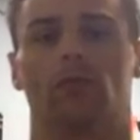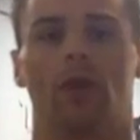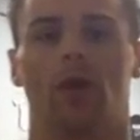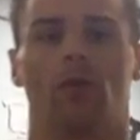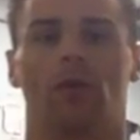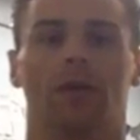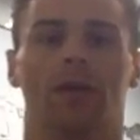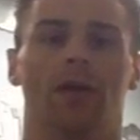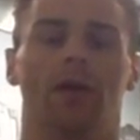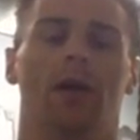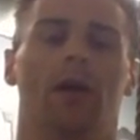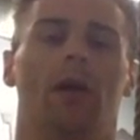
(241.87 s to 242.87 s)
rower,
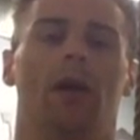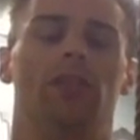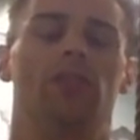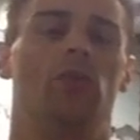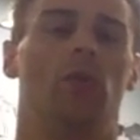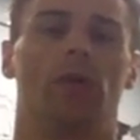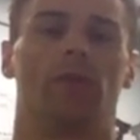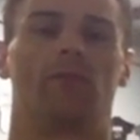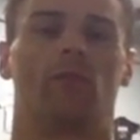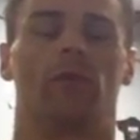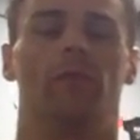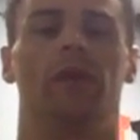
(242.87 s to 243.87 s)

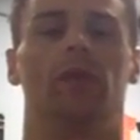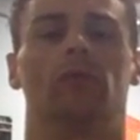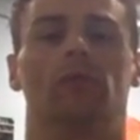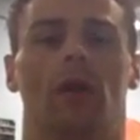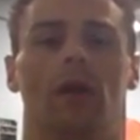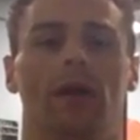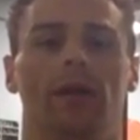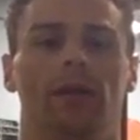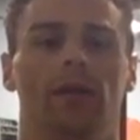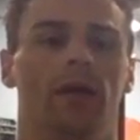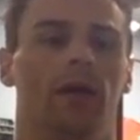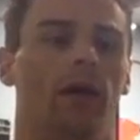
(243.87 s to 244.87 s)
200-400 meter
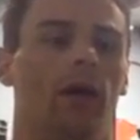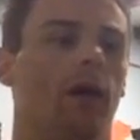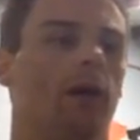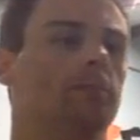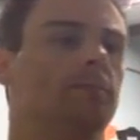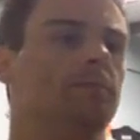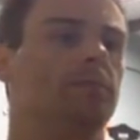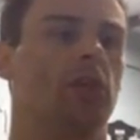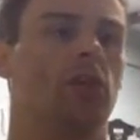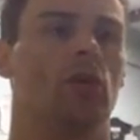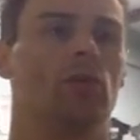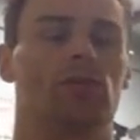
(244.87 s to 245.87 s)
run,
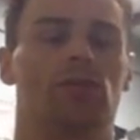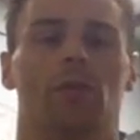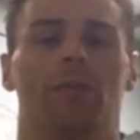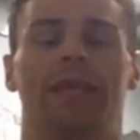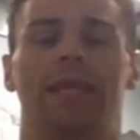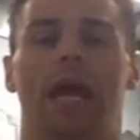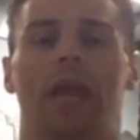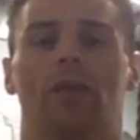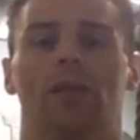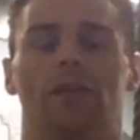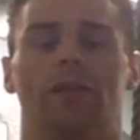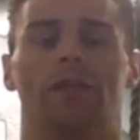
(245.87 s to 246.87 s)
so many
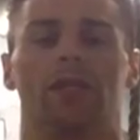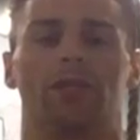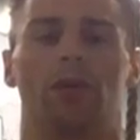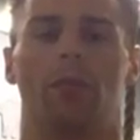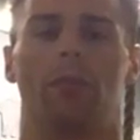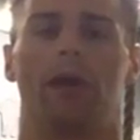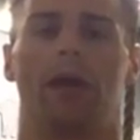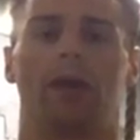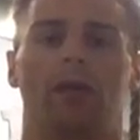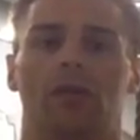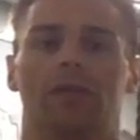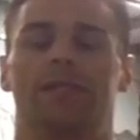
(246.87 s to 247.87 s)
calories on the assault
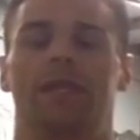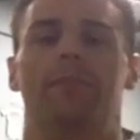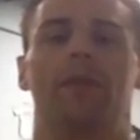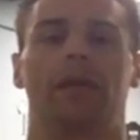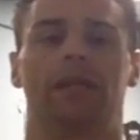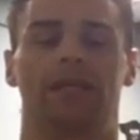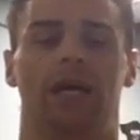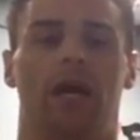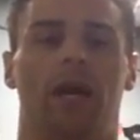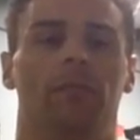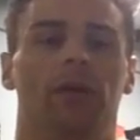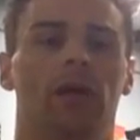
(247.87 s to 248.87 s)
bike or a set amount of
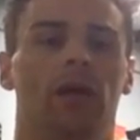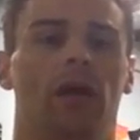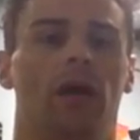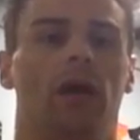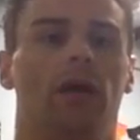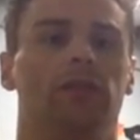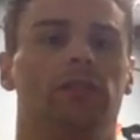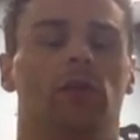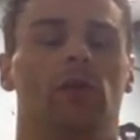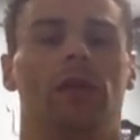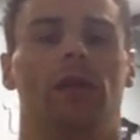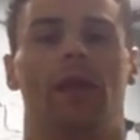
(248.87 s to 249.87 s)
time,
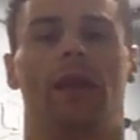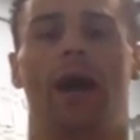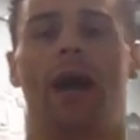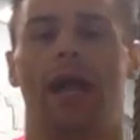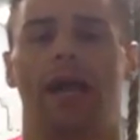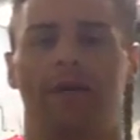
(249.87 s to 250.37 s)
at a high